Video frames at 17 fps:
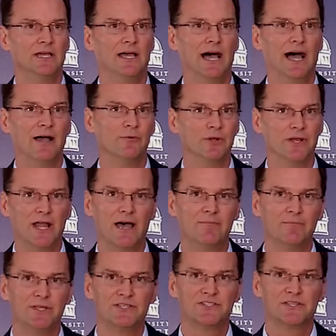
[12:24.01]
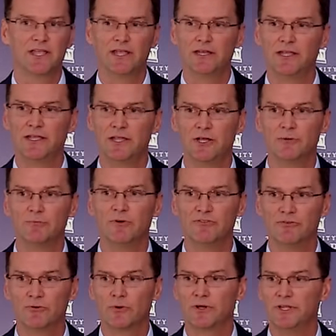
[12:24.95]
I would not be standing here
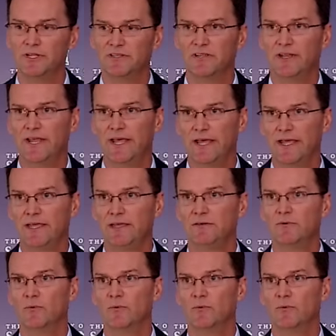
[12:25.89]
before you today